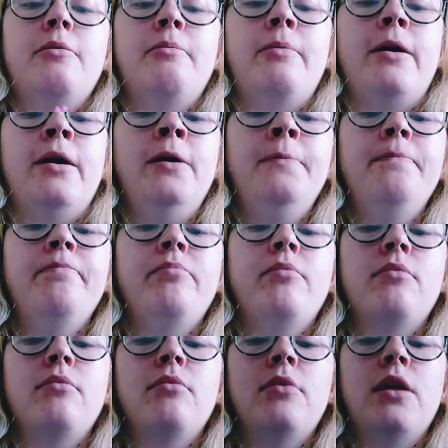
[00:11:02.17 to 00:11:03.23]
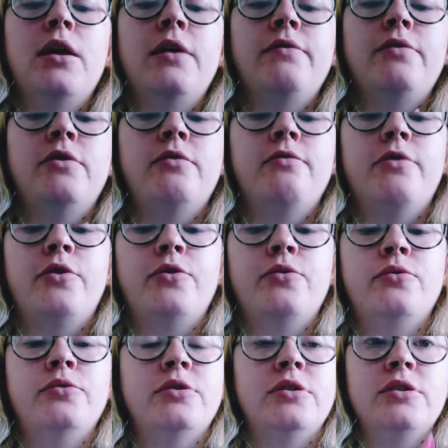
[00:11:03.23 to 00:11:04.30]
But if you
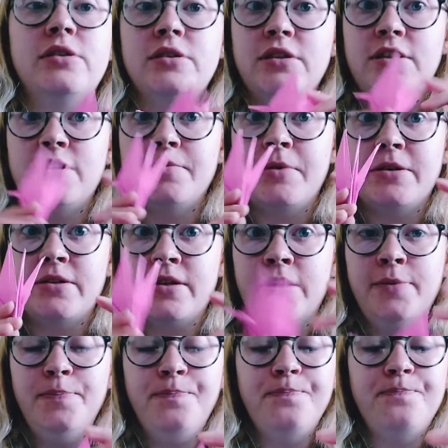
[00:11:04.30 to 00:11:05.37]
fold these bits down